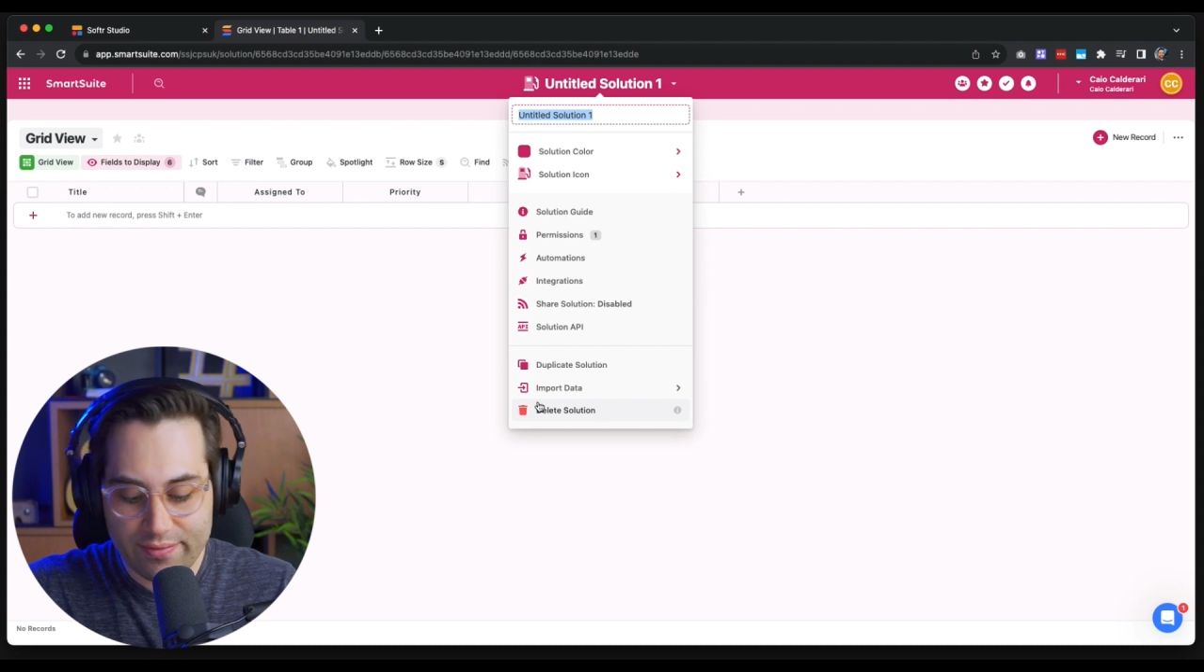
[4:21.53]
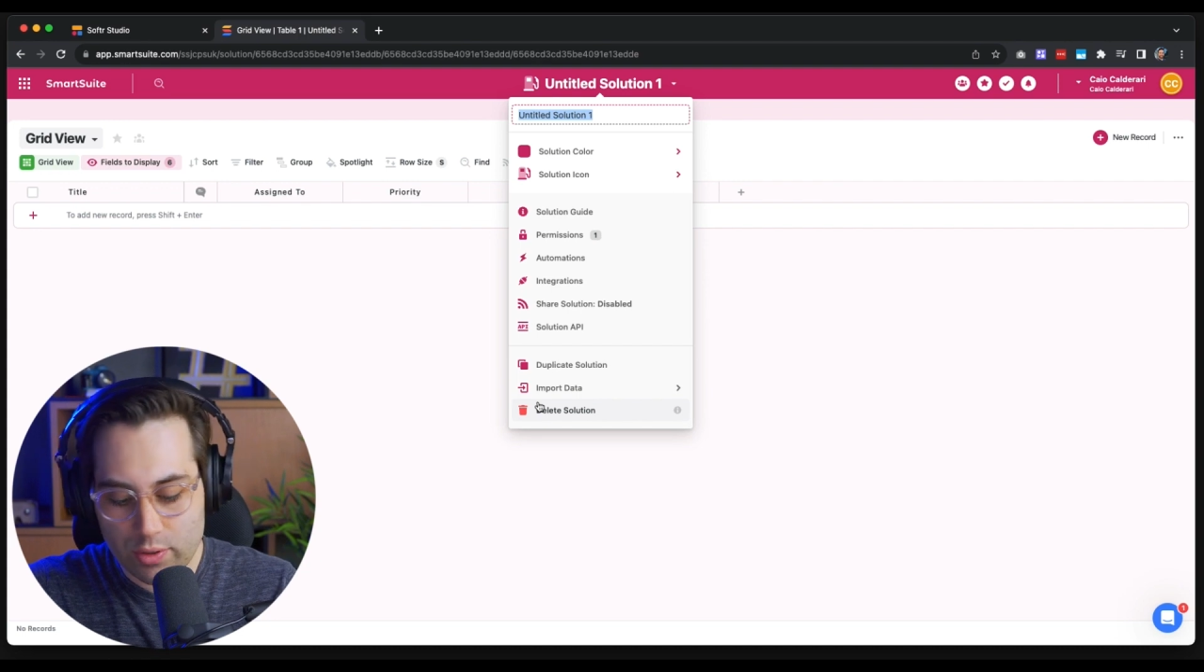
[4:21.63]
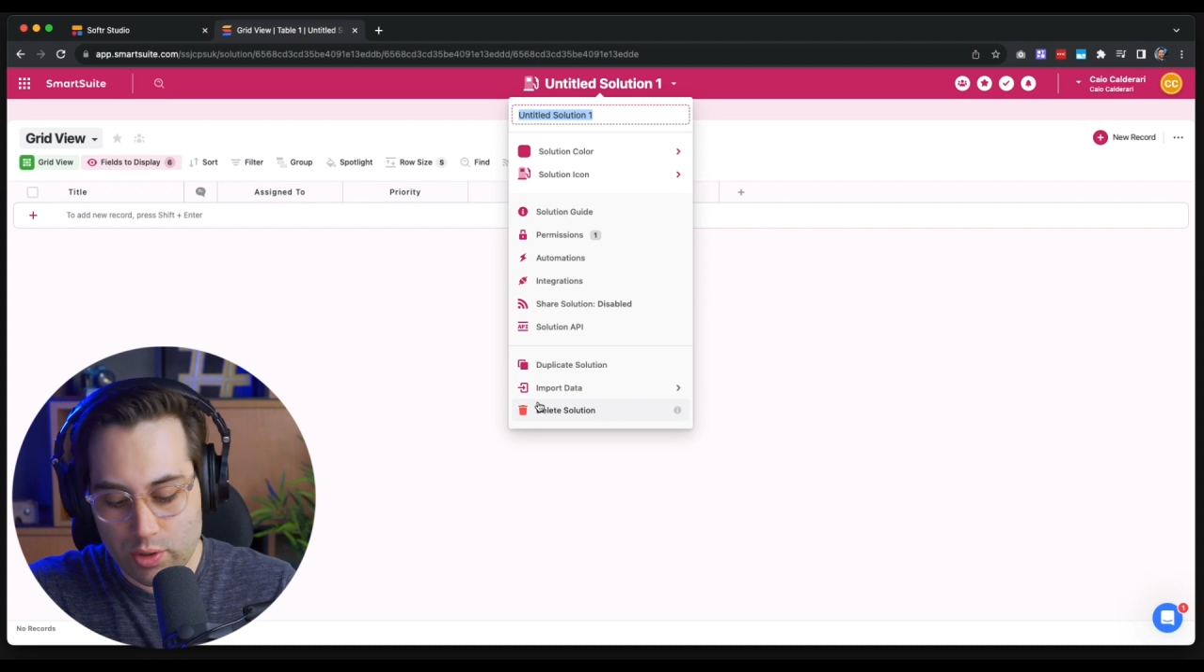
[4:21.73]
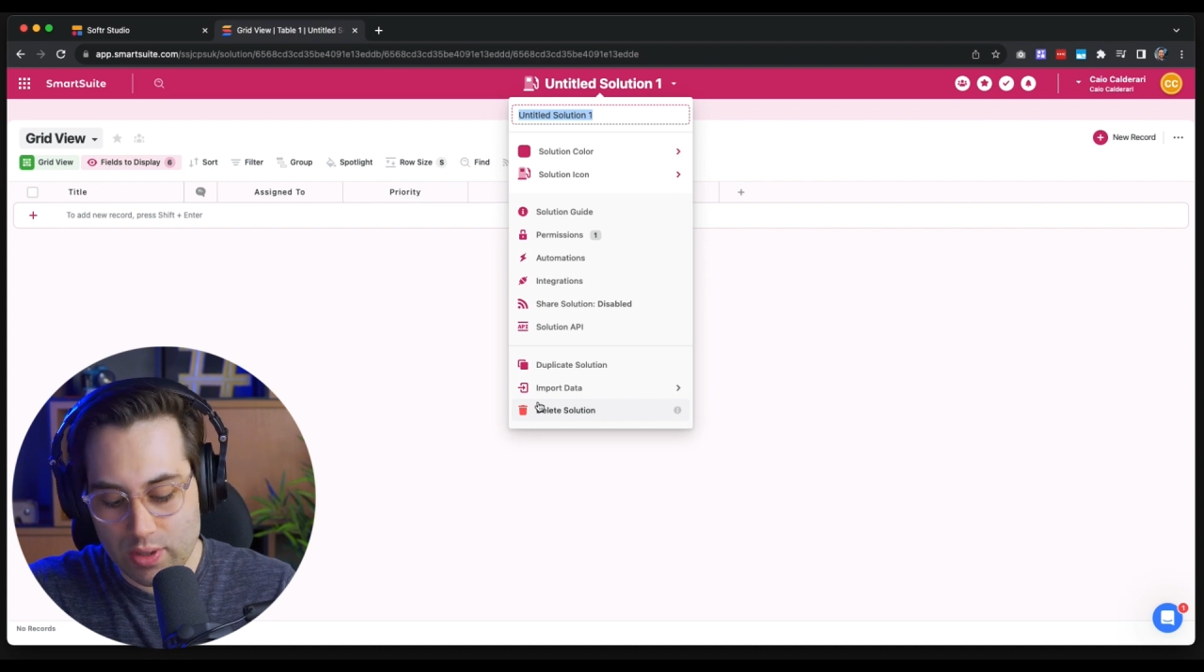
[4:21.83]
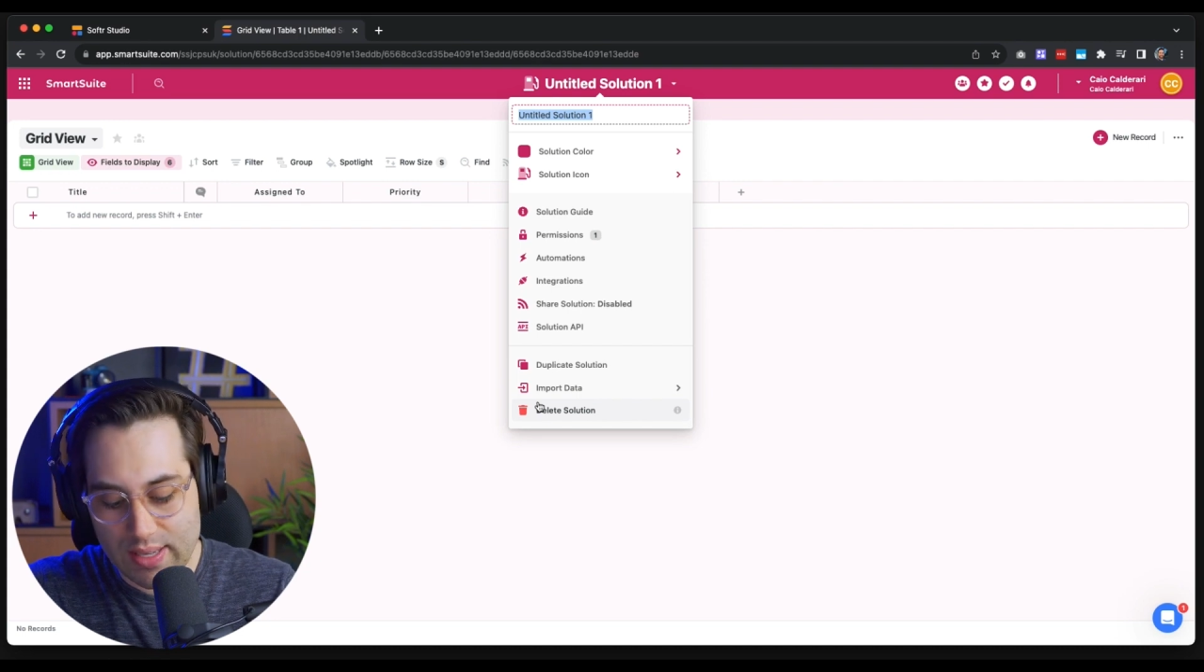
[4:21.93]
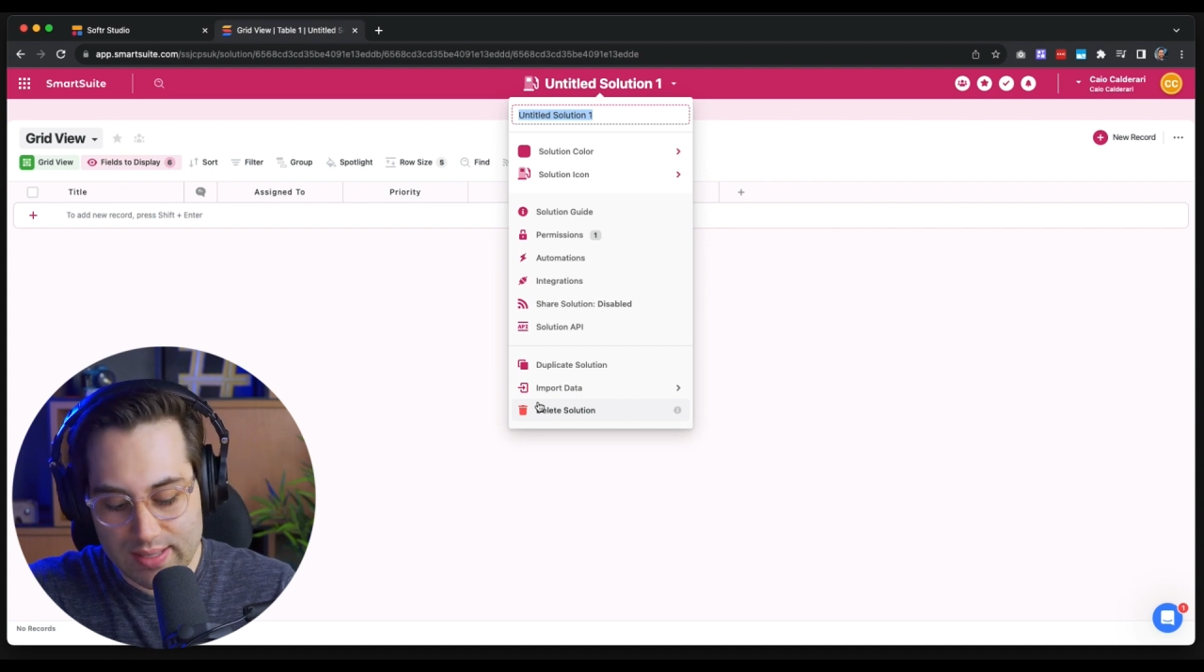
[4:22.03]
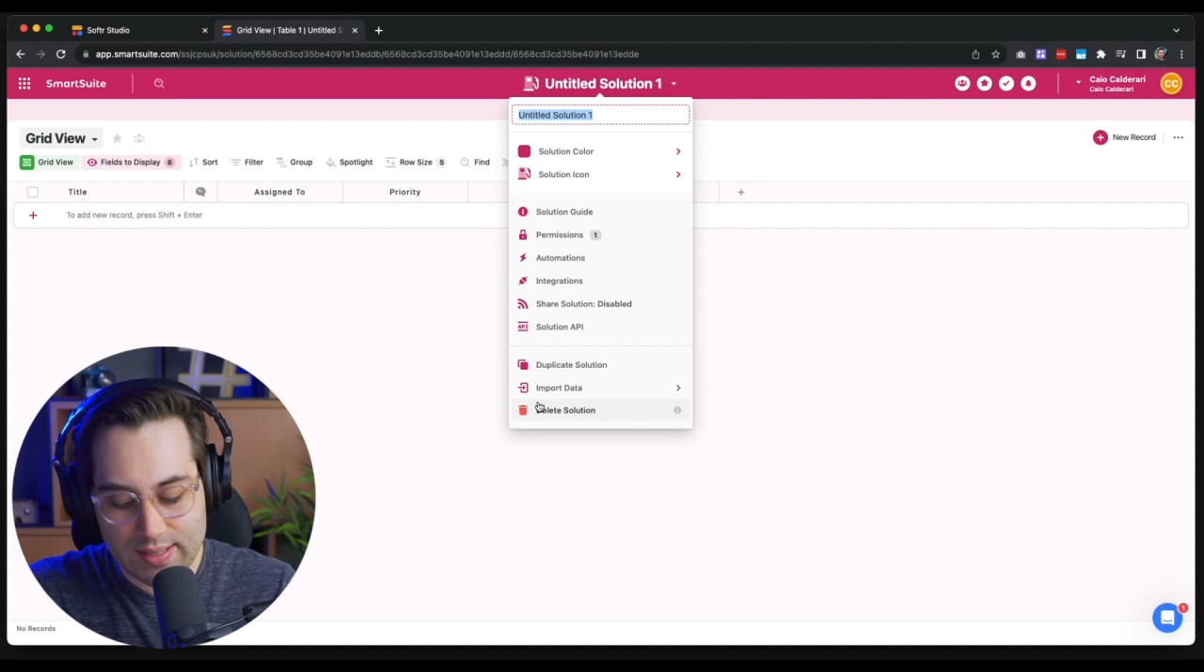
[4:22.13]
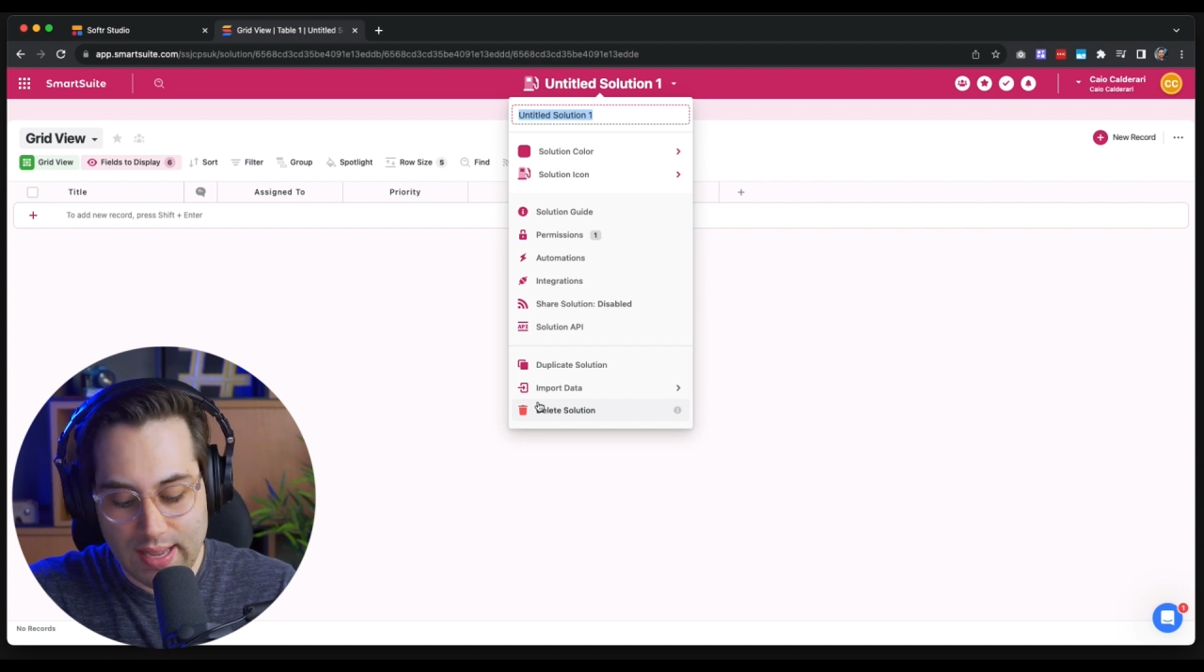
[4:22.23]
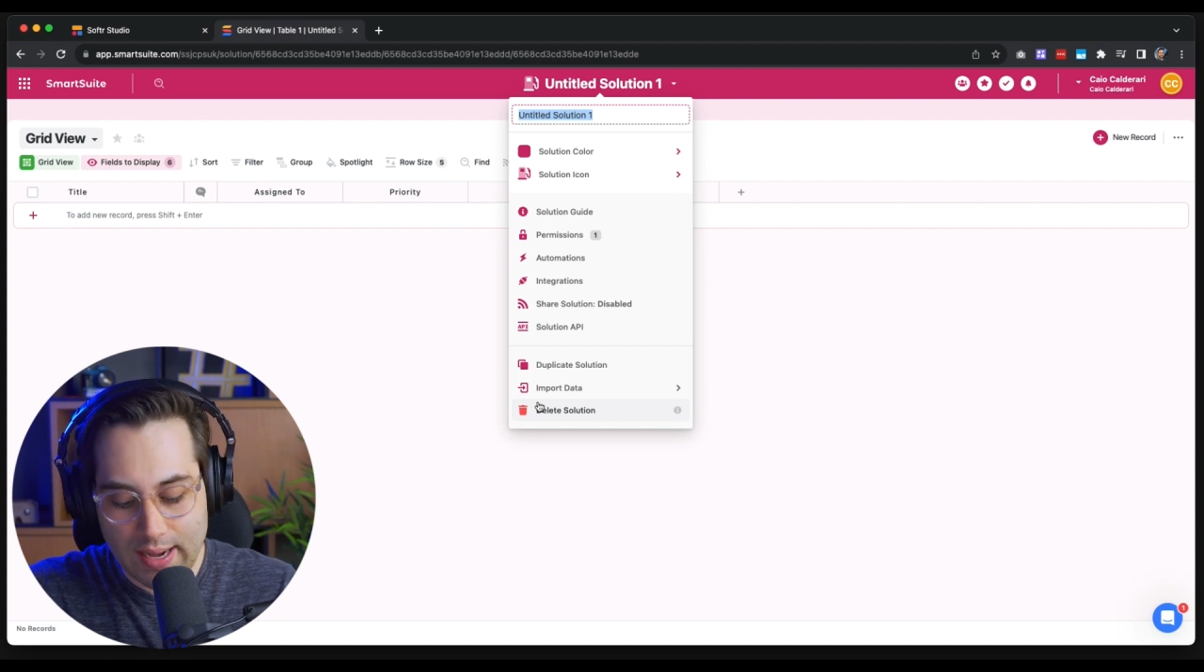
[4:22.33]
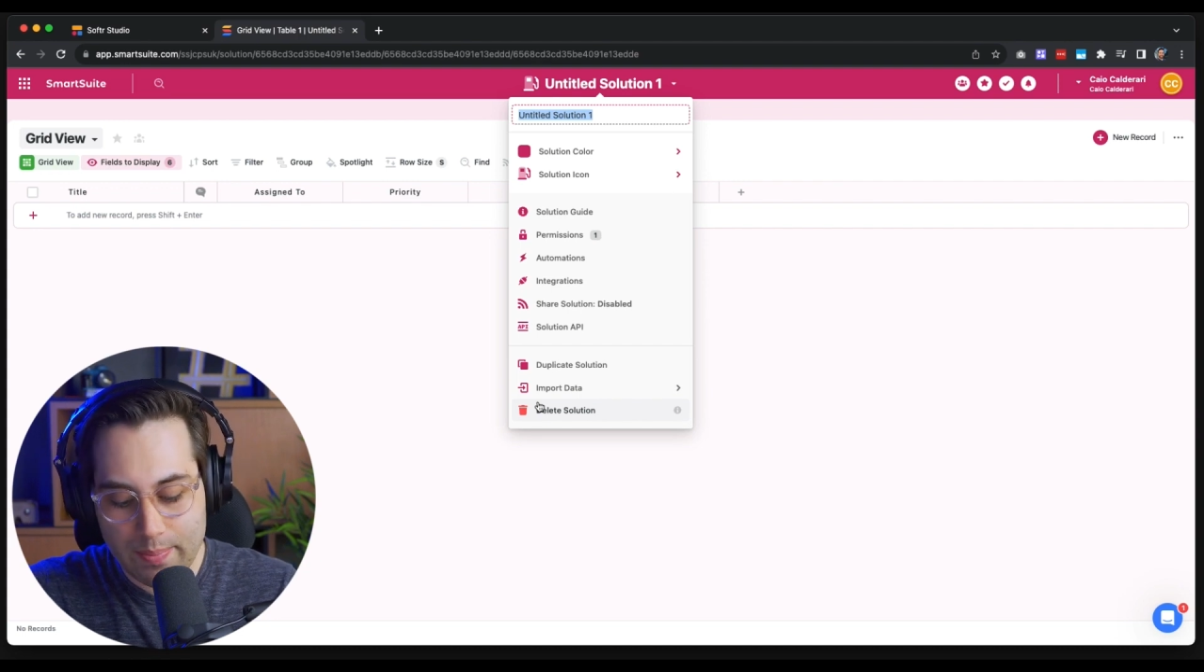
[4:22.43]
to this
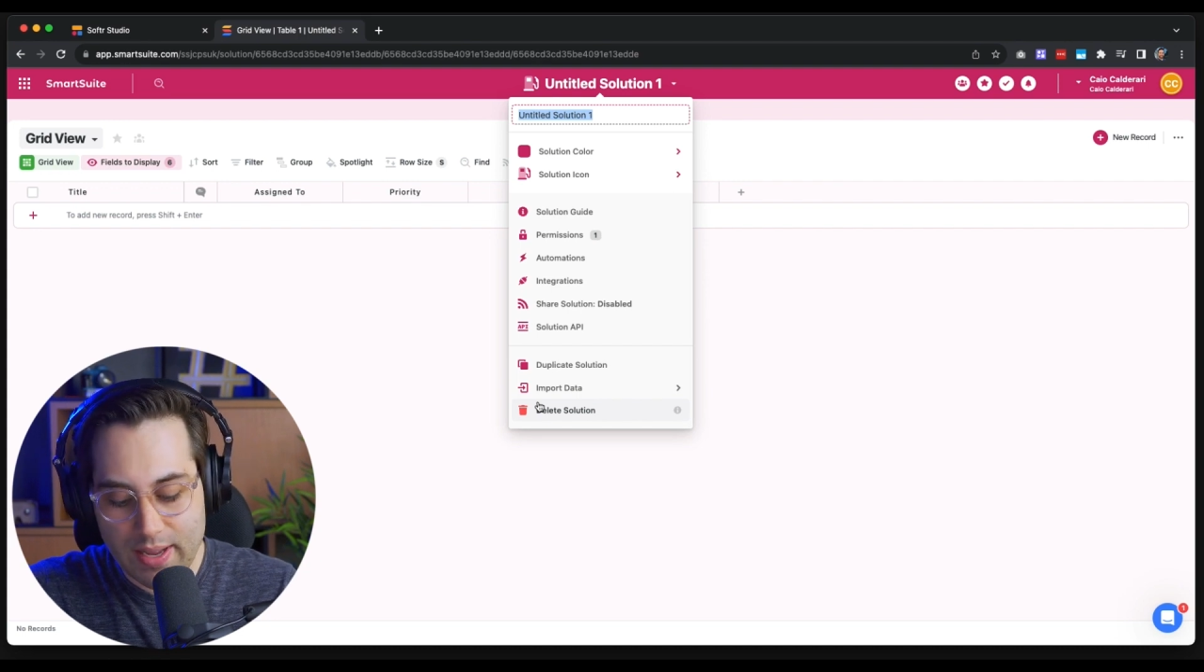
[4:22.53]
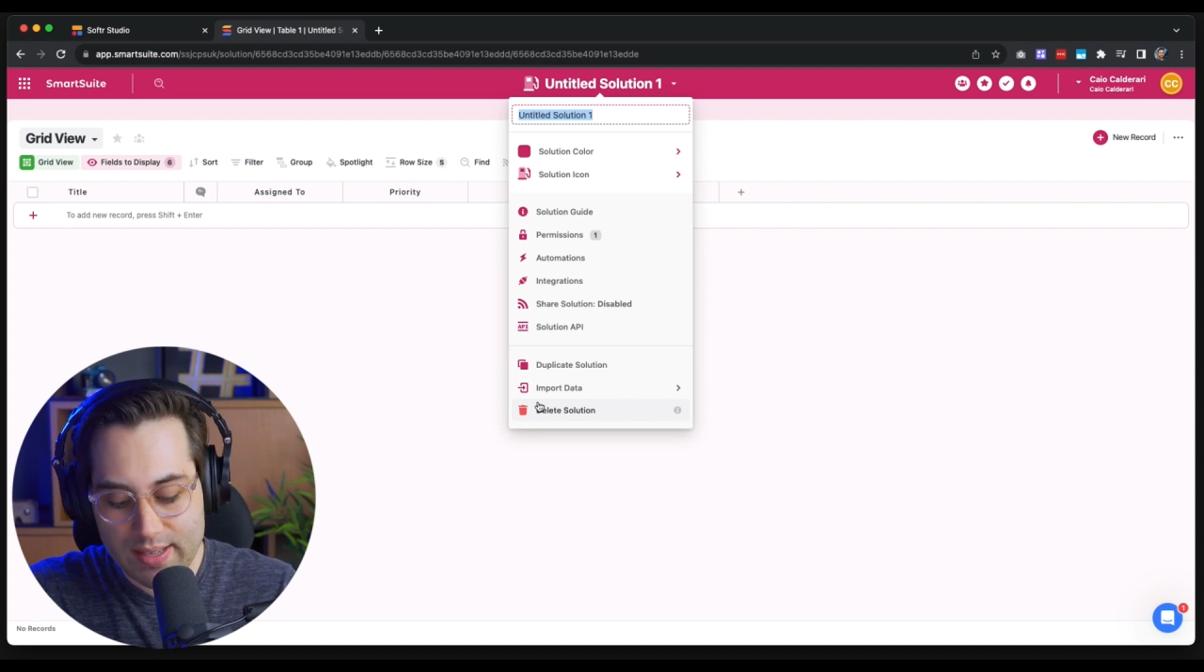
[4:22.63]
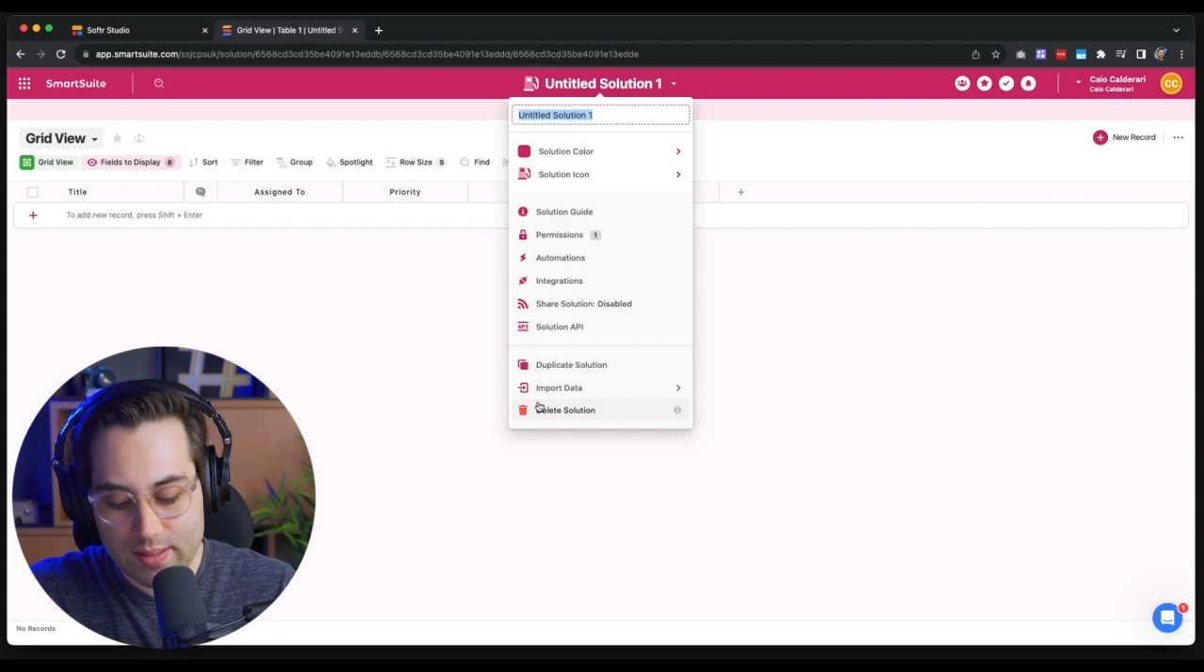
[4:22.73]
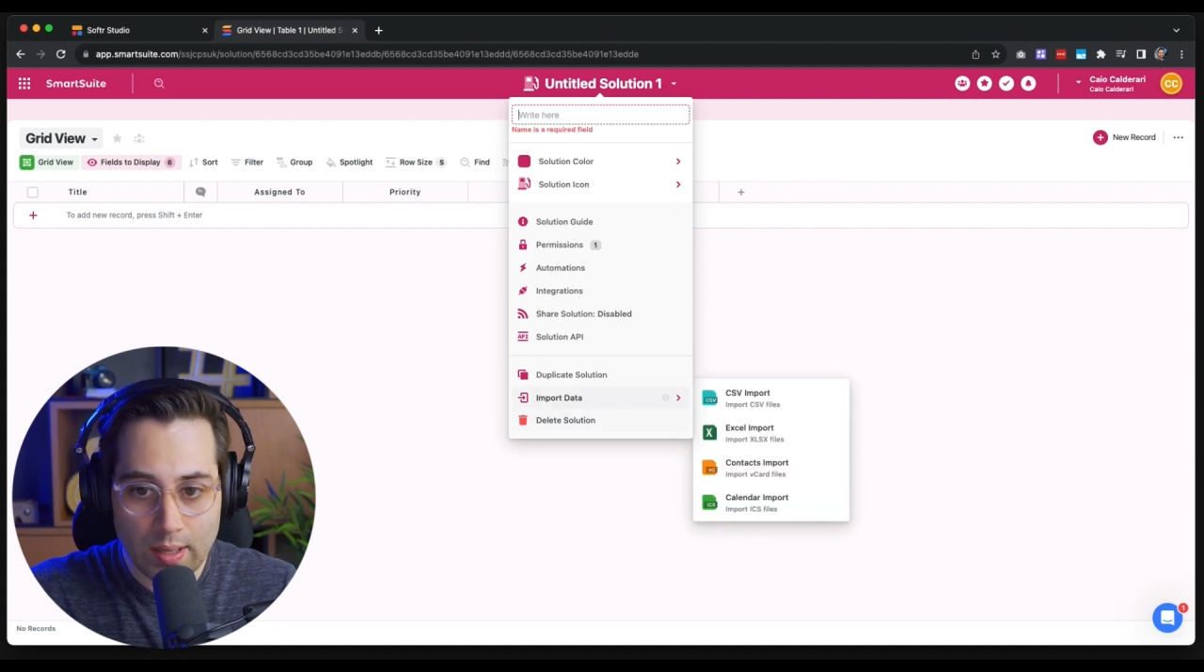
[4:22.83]
database.